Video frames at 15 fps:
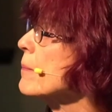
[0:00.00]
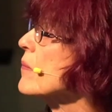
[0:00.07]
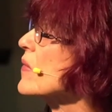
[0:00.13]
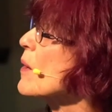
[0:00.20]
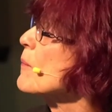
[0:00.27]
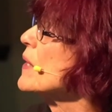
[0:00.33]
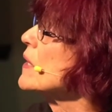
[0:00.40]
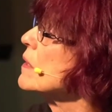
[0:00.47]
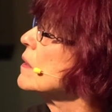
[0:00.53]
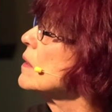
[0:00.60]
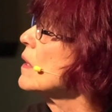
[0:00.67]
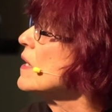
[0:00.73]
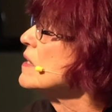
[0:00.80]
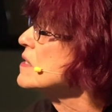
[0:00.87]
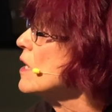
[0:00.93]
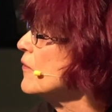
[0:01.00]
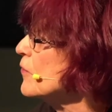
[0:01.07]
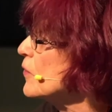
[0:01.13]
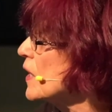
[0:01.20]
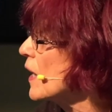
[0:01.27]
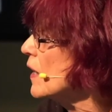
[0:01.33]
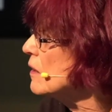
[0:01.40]
But let's not
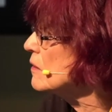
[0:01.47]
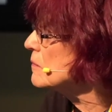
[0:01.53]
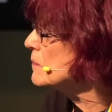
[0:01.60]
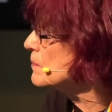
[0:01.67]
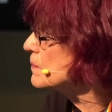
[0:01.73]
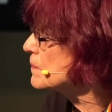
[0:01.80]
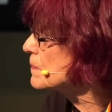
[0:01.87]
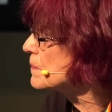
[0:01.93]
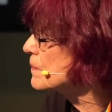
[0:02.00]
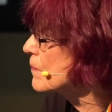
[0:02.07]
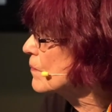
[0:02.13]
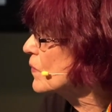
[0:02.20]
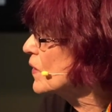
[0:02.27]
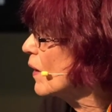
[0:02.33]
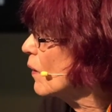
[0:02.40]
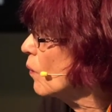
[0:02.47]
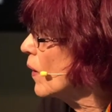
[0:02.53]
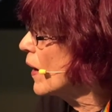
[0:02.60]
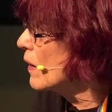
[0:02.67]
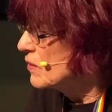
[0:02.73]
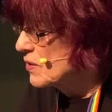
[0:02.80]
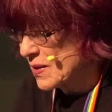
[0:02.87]
forget that
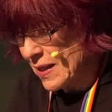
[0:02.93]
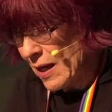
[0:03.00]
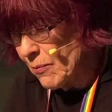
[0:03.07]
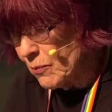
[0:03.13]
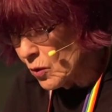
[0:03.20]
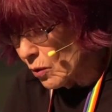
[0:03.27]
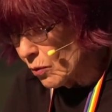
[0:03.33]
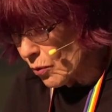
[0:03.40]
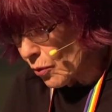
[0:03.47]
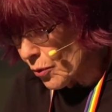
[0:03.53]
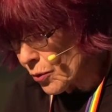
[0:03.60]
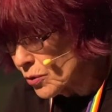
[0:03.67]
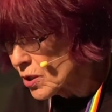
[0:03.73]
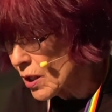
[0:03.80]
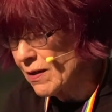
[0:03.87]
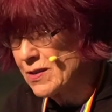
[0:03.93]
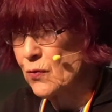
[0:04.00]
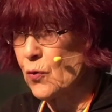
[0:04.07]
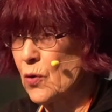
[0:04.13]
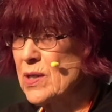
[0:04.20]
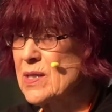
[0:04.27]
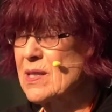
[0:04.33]
while Samuel heard God's
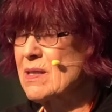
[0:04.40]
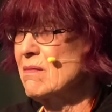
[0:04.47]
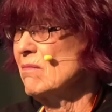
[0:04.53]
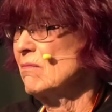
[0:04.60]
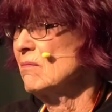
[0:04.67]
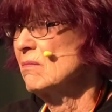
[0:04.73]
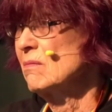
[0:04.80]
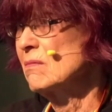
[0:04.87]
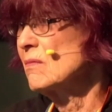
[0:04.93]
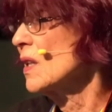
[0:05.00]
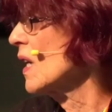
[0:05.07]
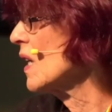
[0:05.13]
voice, he